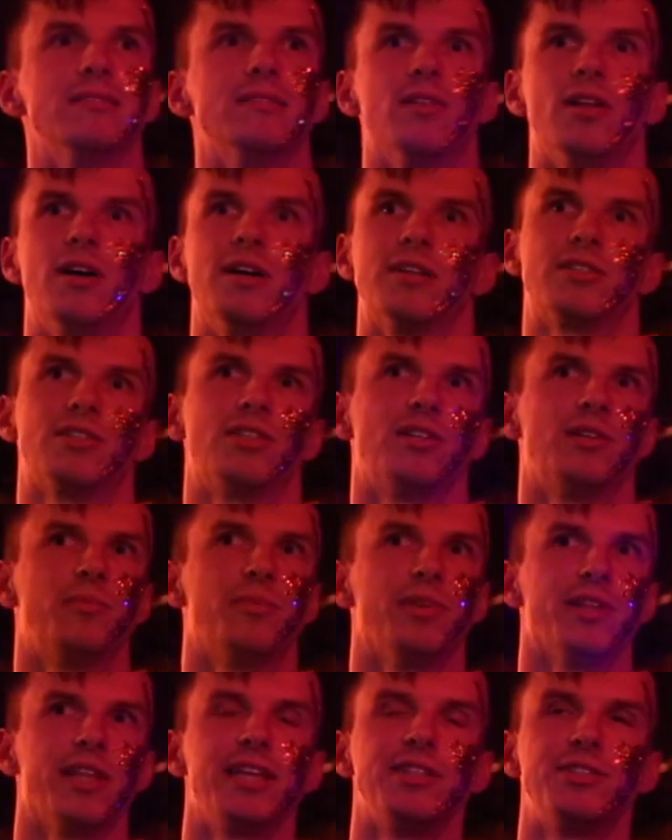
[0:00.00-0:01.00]
long-term
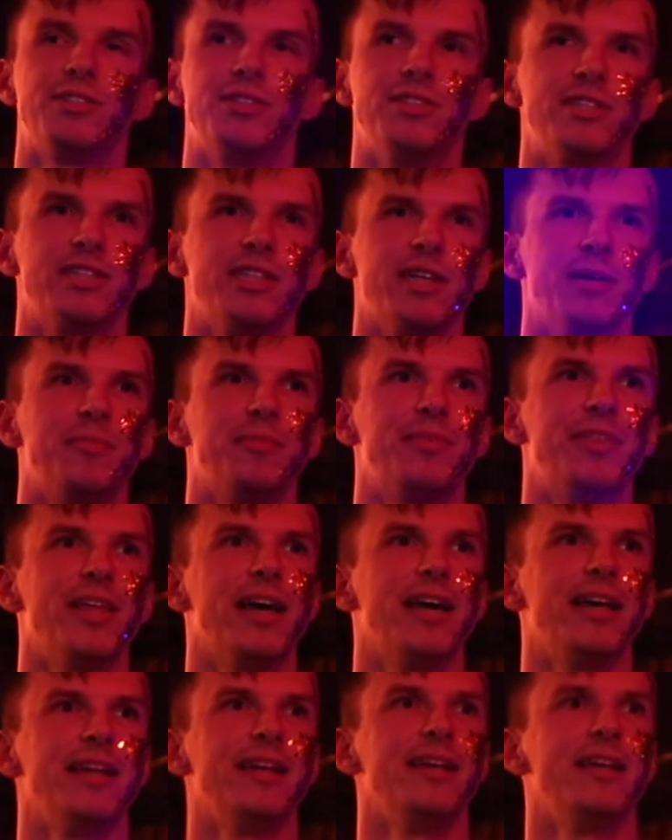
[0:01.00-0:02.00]
relationship
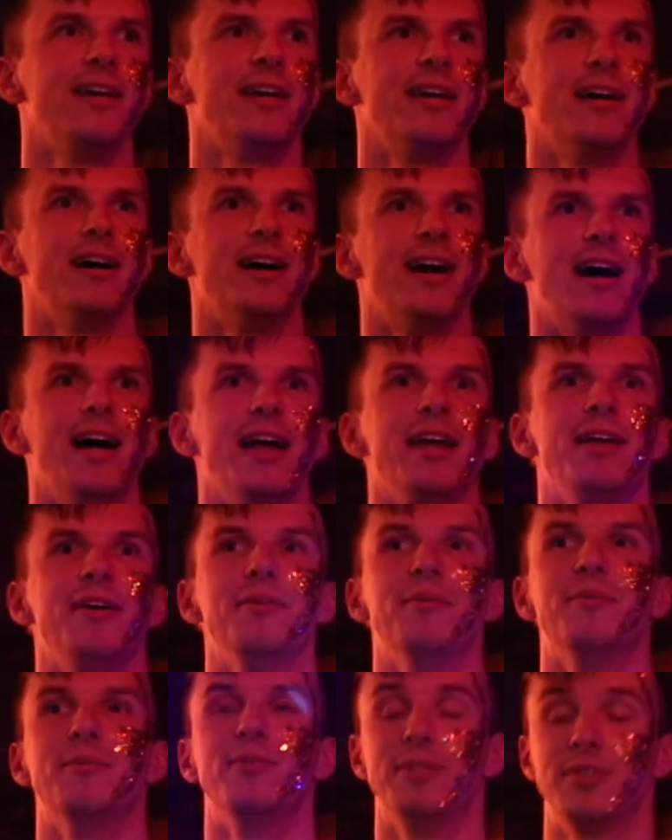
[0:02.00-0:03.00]
that I
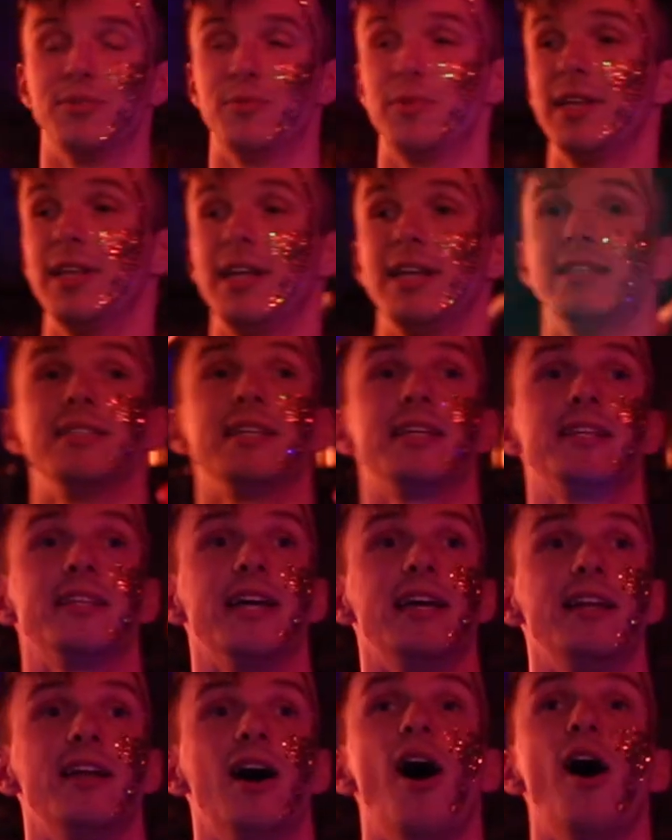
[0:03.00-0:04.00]
was realizing
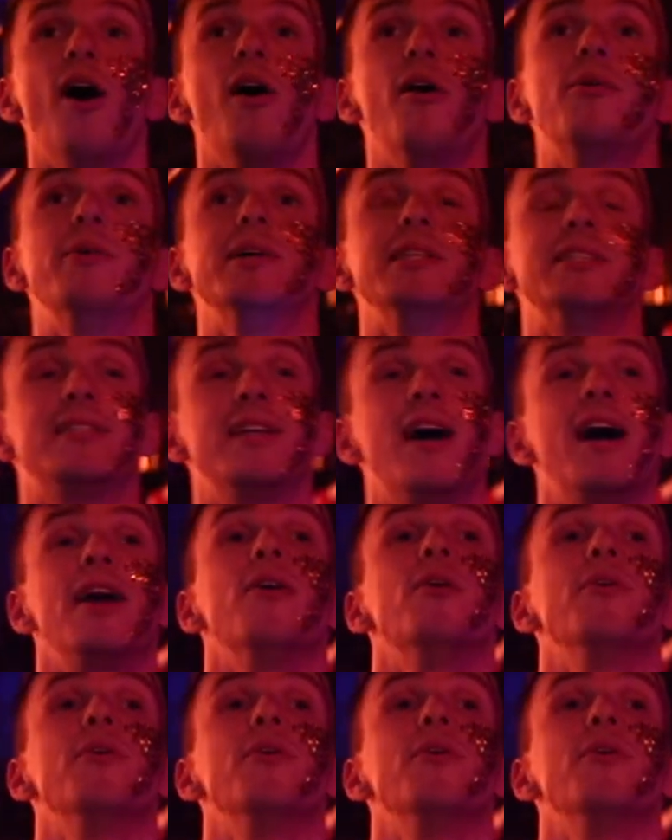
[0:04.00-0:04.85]
that, oh, it's not